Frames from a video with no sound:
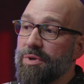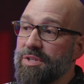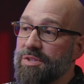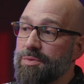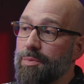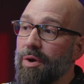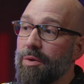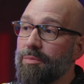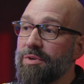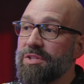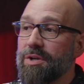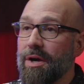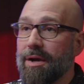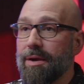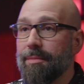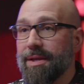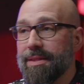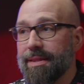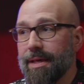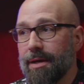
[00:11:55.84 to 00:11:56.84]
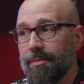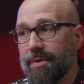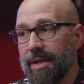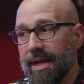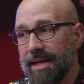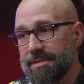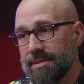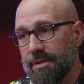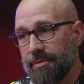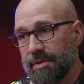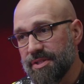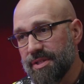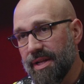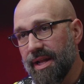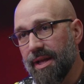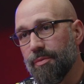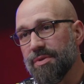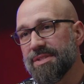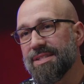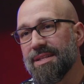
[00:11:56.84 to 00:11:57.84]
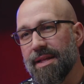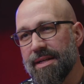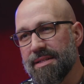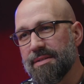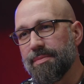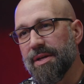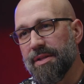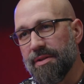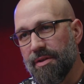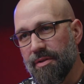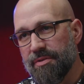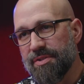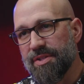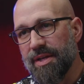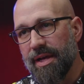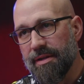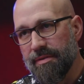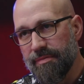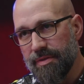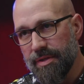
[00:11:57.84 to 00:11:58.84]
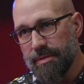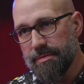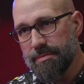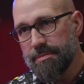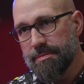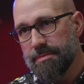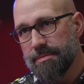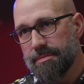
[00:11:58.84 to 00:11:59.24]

which when we talk about that, we ask the question, hey, what's it like to be on the other side of you?